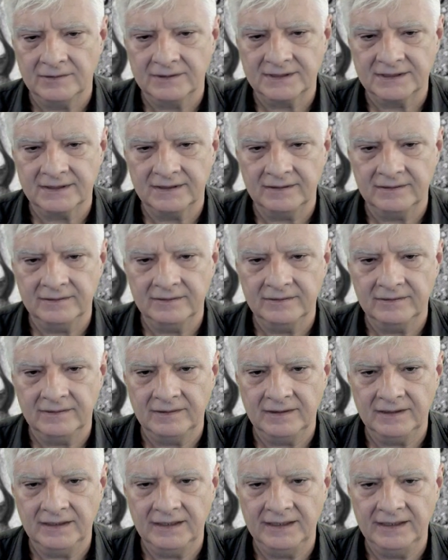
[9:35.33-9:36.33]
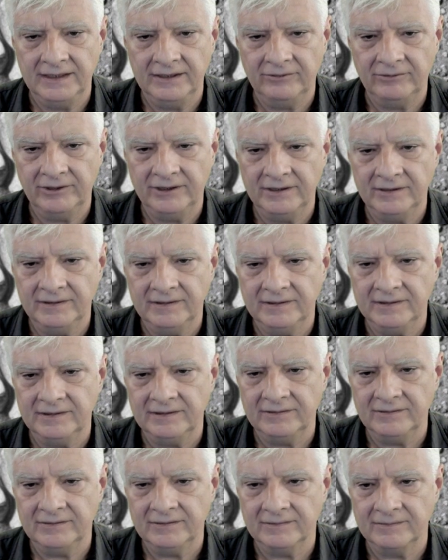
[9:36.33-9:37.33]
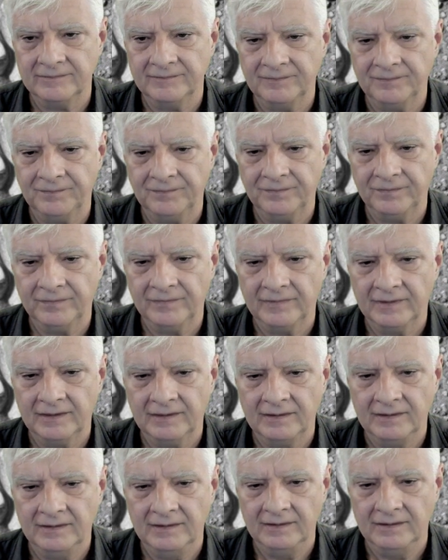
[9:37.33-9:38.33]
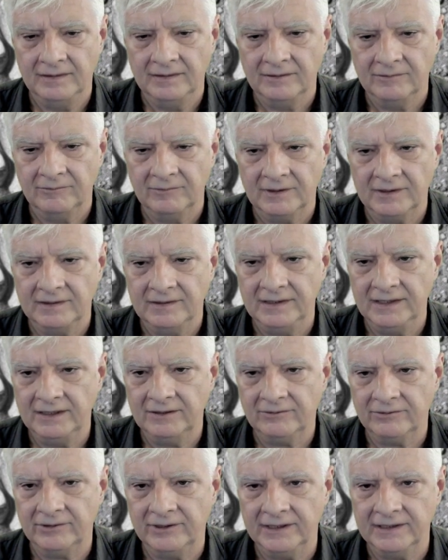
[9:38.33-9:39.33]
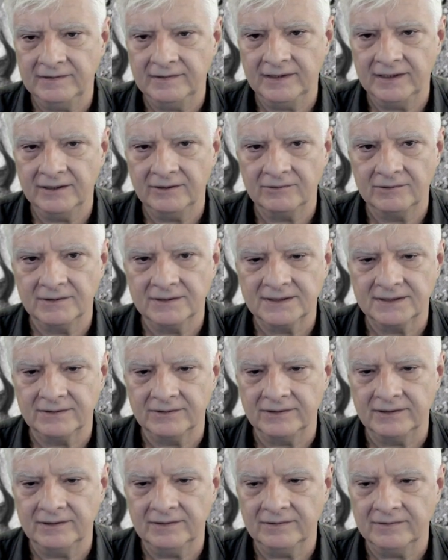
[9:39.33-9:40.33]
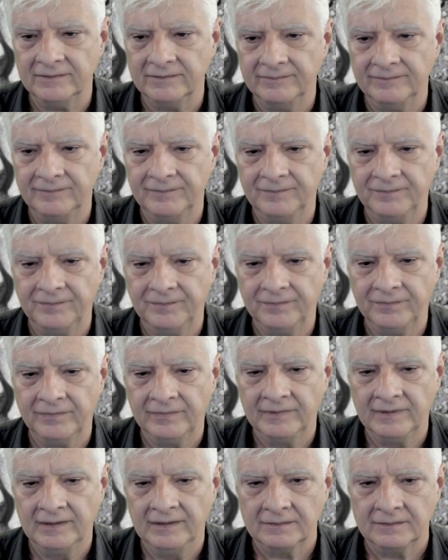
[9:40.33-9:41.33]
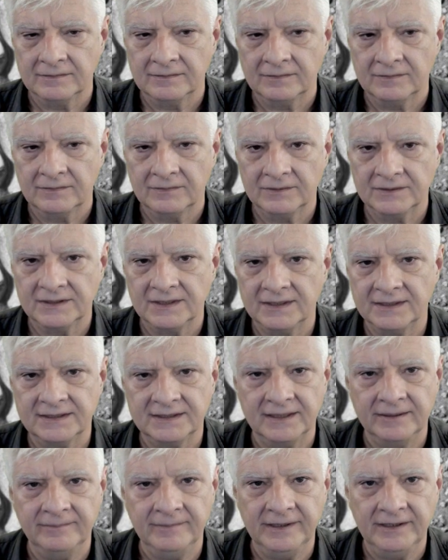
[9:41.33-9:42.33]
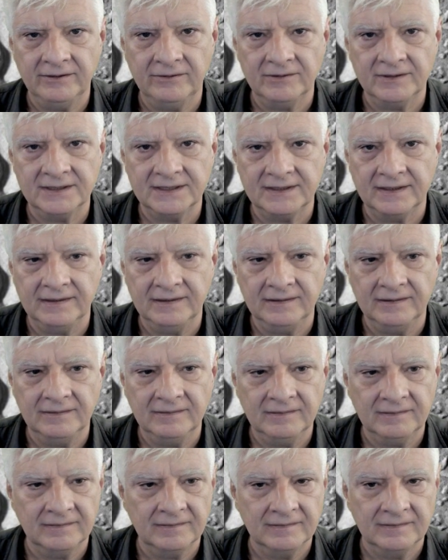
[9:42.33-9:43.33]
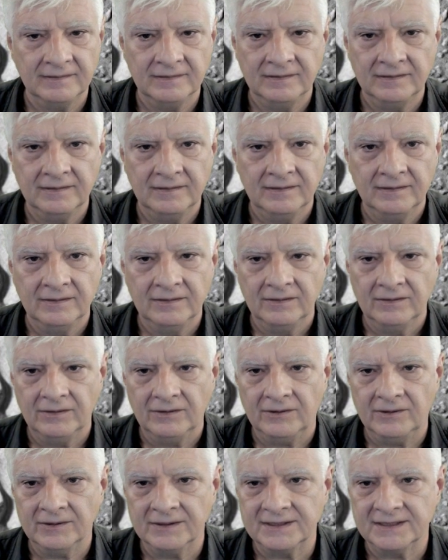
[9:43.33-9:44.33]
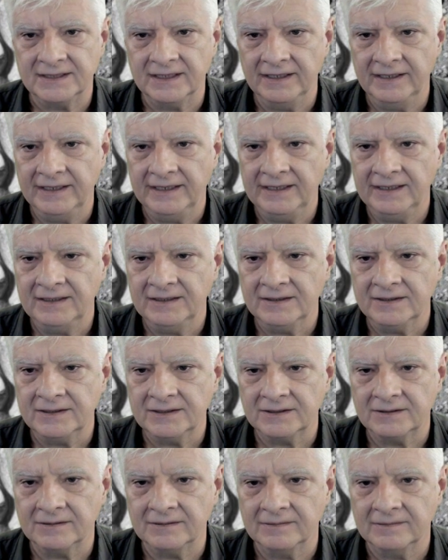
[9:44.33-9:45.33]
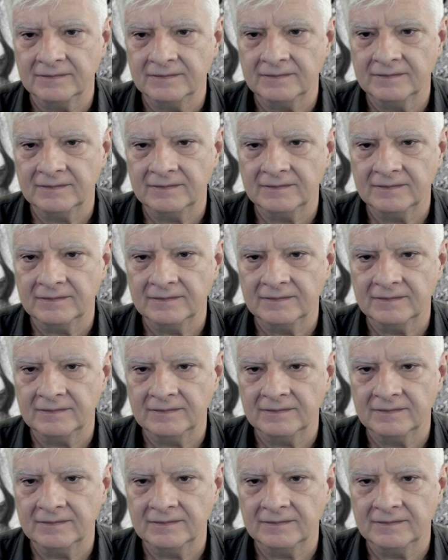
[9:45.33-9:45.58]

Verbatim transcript: Also highly eroded, but neat right angles to it. Also some interesting odds and ends